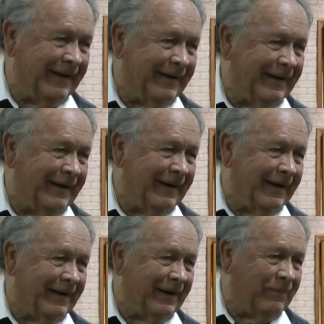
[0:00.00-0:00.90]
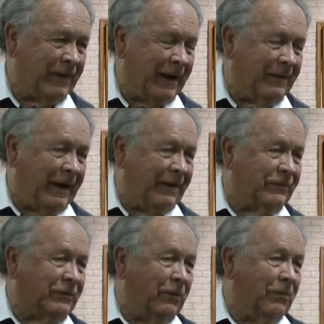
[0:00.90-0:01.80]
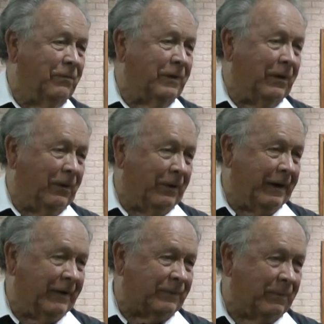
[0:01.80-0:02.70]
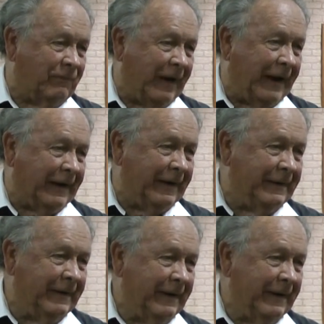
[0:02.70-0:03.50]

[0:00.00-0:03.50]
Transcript: uh, And, and so the Lord has provided